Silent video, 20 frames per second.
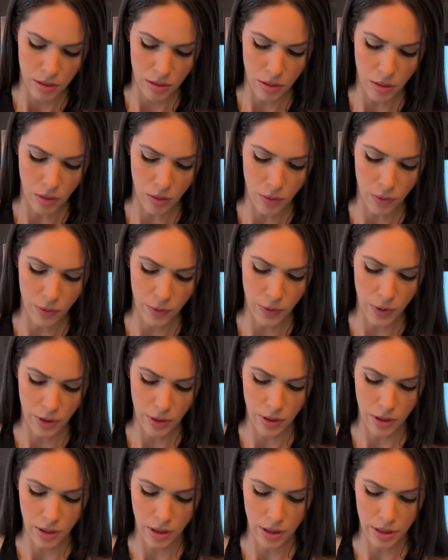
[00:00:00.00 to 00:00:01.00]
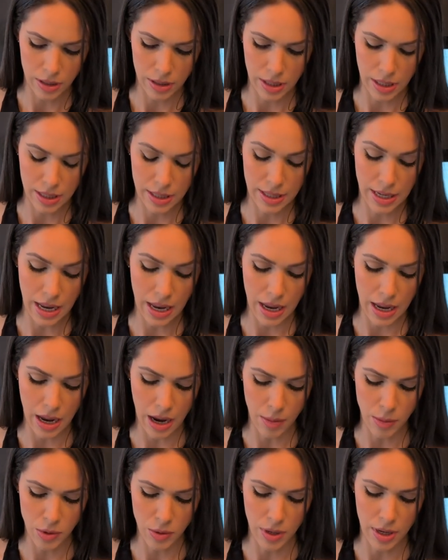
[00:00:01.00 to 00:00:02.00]
So for today,
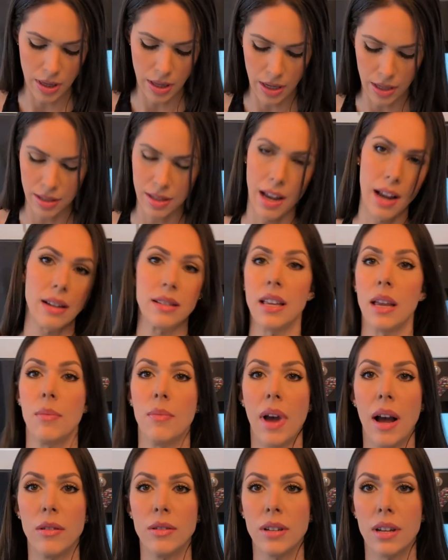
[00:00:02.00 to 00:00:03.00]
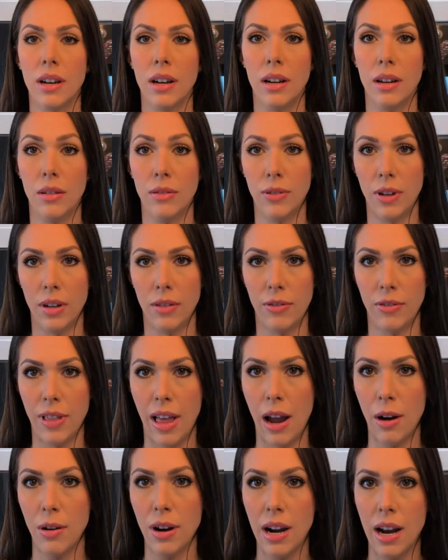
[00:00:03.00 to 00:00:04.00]
I'm doing the exact same amount of
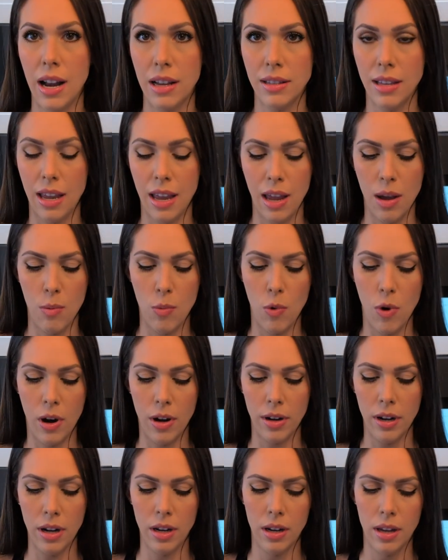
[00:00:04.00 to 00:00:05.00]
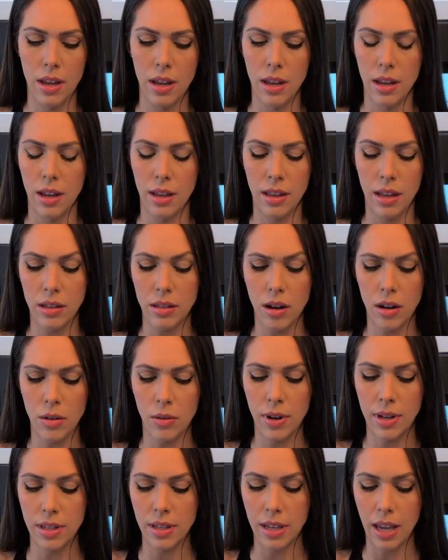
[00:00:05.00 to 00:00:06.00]
flour as I am water, and that's not
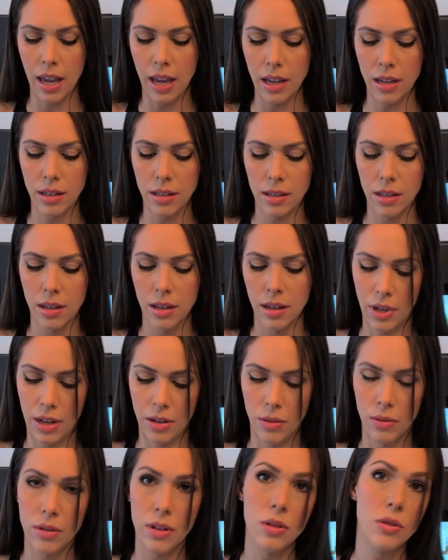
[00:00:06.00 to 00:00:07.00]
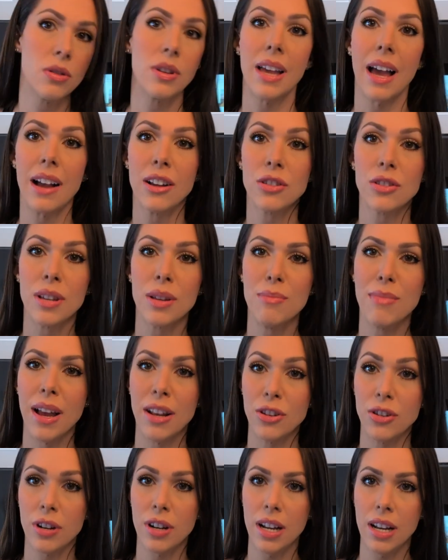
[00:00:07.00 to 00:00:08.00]
always the case. I don't usually actually
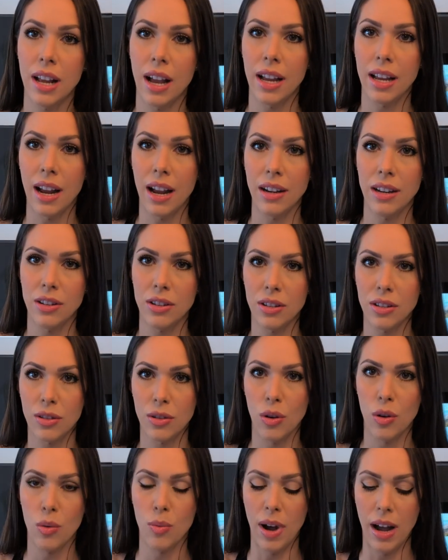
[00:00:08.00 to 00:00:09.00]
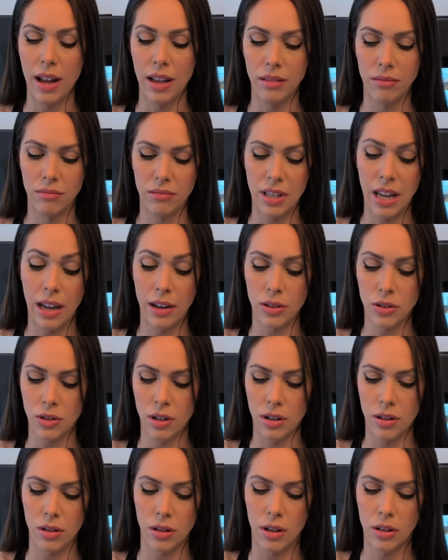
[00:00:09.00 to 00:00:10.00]
measure it. I kind of just go by
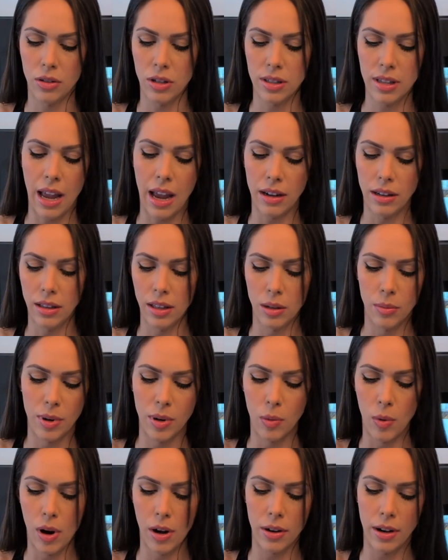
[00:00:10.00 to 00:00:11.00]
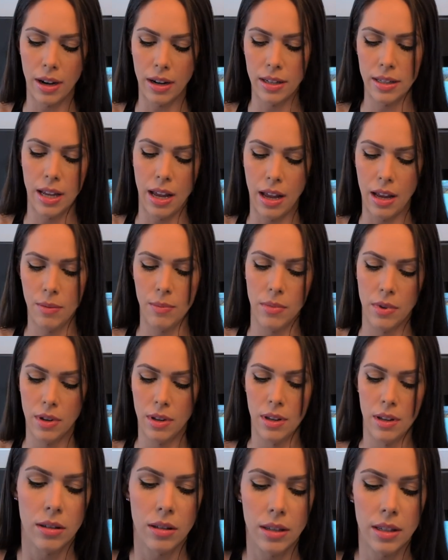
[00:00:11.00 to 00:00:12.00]
texture. So I'll just add a little bit of water at a time.
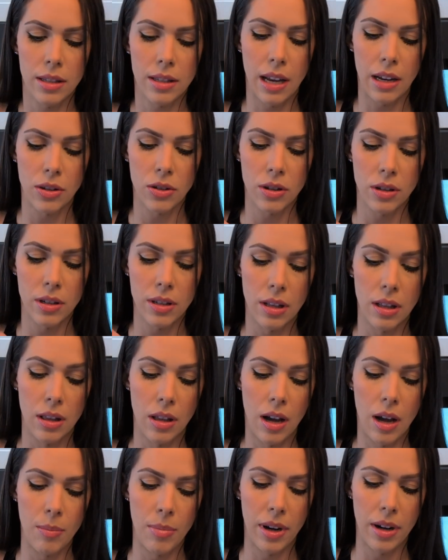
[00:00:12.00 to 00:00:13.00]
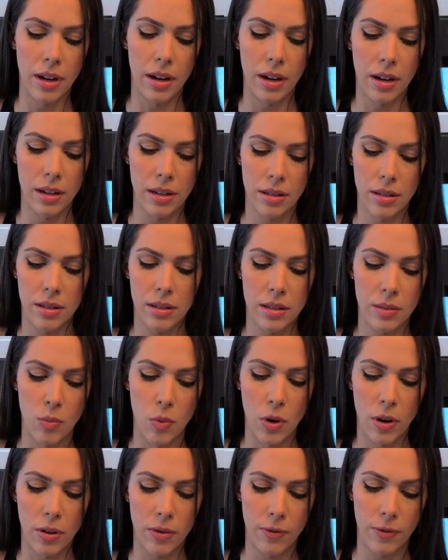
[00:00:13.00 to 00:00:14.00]
So this texture is a lot better. It's
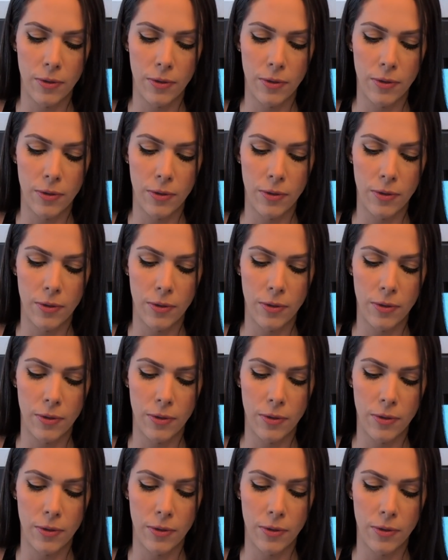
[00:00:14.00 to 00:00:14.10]
more